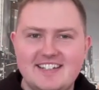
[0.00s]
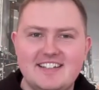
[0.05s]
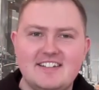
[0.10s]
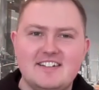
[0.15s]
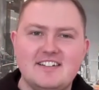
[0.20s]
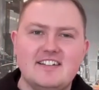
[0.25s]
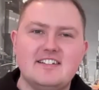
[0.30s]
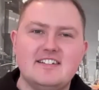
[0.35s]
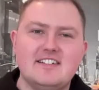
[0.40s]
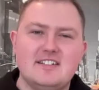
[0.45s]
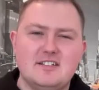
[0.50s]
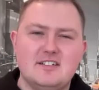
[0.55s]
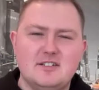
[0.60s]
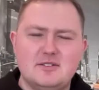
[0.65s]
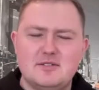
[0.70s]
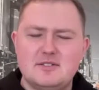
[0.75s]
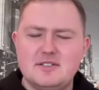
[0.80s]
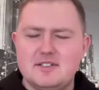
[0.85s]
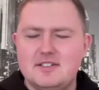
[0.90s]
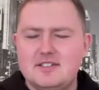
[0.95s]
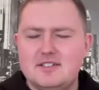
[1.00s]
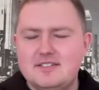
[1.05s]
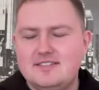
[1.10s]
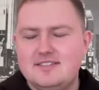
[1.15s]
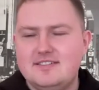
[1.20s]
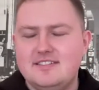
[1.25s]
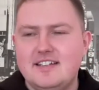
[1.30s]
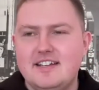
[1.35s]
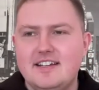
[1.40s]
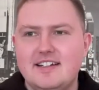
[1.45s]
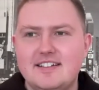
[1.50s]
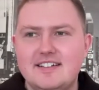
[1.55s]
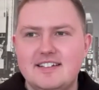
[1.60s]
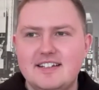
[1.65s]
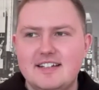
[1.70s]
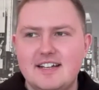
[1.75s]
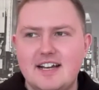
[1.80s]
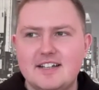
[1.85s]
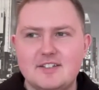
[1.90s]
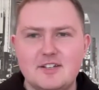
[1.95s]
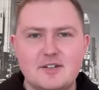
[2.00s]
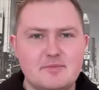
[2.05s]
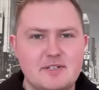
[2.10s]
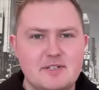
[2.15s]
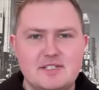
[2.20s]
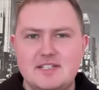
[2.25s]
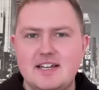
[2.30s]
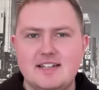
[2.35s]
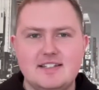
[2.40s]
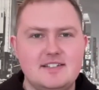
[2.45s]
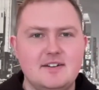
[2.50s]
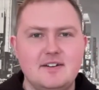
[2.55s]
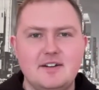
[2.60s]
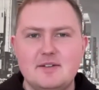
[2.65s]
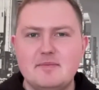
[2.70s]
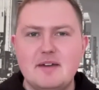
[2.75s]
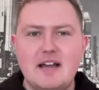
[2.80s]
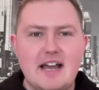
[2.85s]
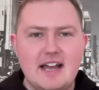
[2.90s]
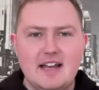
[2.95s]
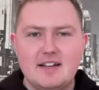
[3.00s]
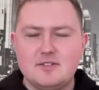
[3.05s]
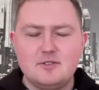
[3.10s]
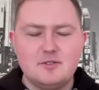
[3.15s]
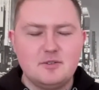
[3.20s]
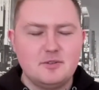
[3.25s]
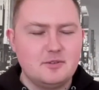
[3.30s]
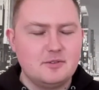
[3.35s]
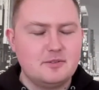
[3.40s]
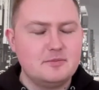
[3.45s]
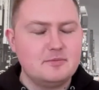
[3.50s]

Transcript: you're like, oh God, yeah, I don't miss that time at all.